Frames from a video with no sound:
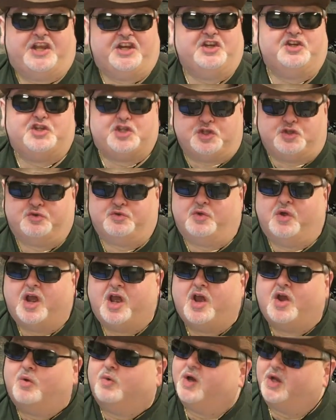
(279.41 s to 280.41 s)
and do
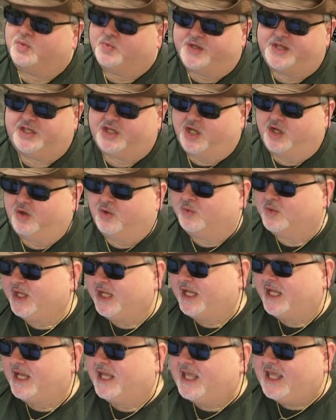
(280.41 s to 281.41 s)
what we know
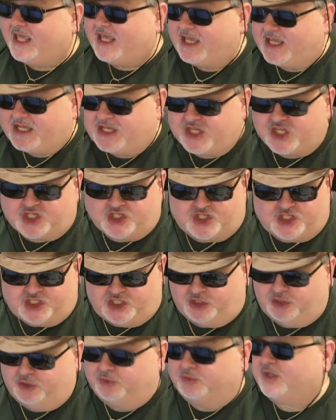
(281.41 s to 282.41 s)
he can
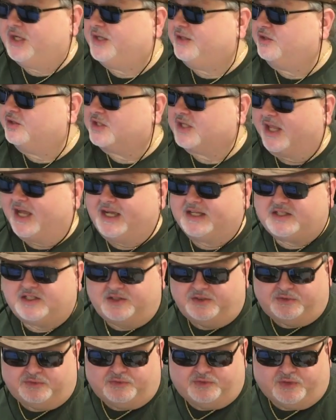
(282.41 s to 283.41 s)
do. There's lots
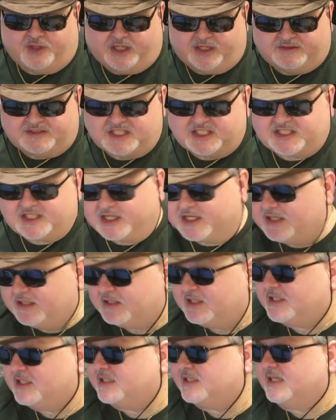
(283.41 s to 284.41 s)
of
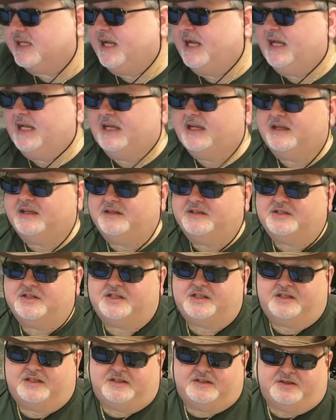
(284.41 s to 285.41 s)
stunts, and
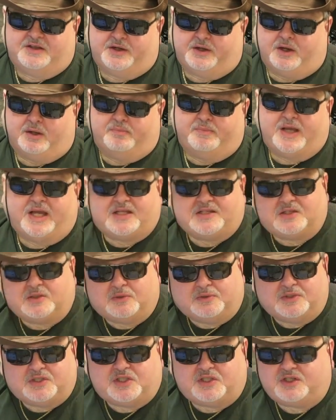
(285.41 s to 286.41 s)
there are
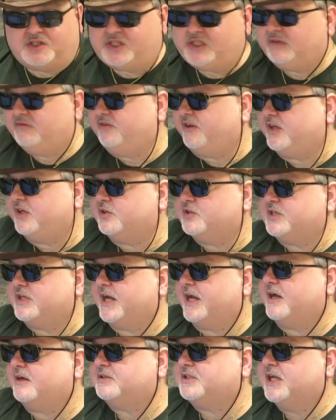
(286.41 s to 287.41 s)
puzzles she figures
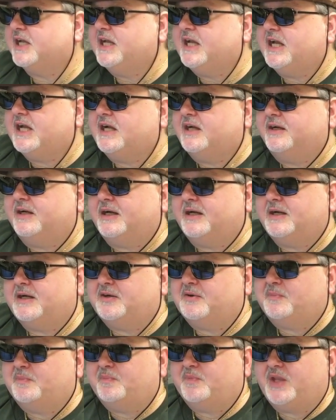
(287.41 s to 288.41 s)
out,
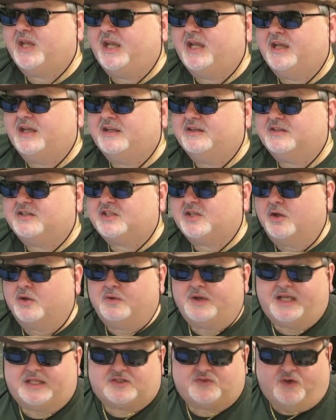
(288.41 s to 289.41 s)
and
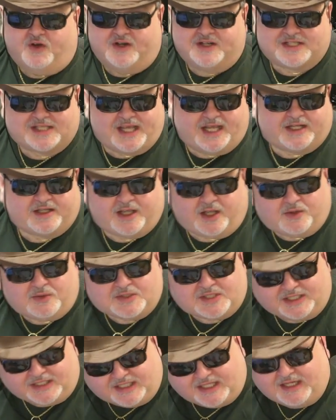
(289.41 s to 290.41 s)
so as far as that
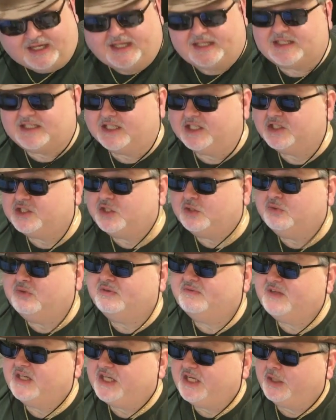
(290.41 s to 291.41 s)
goes, it connects it to
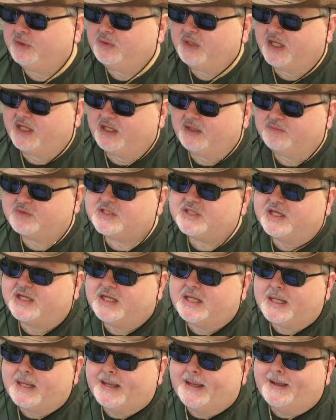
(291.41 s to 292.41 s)
the video games.
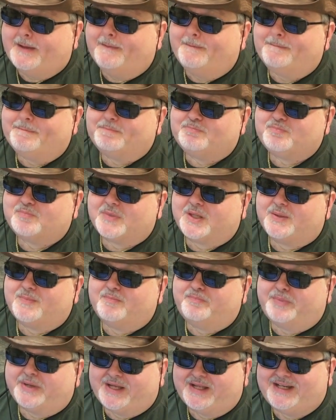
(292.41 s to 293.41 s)

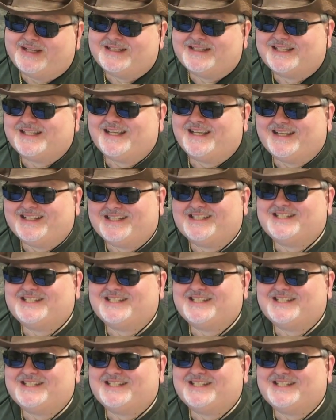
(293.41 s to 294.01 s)
But it's